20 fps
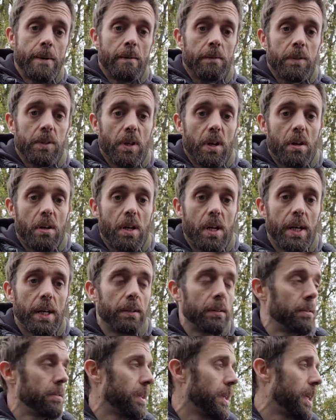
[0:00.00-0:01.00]
So yeah,
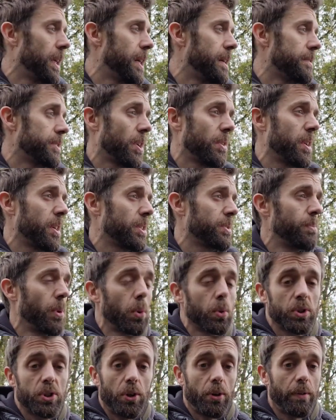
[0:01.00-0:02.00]
there's only a
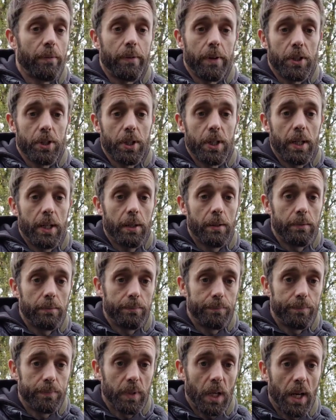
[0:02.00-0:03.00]
small stock of fish in here.
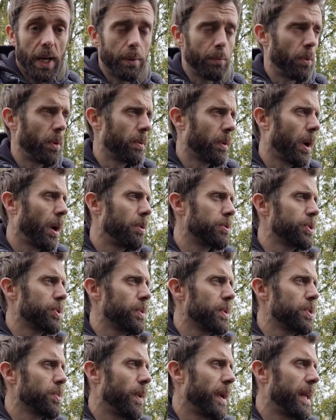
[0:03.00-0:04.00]
I had one close to
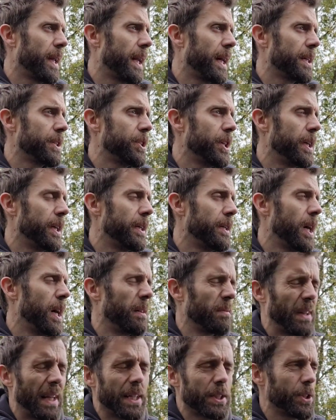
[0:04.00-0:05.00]
a 20 last year,
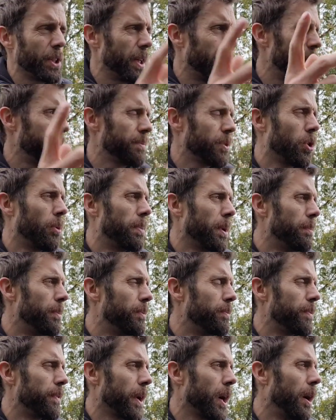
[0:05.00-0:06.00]
a couple of
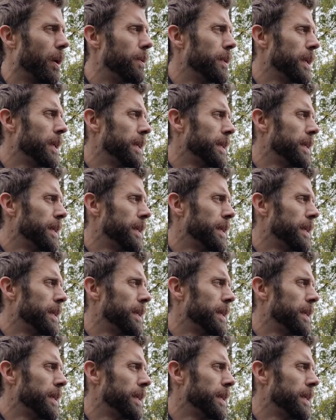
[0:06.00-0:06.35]
months ago.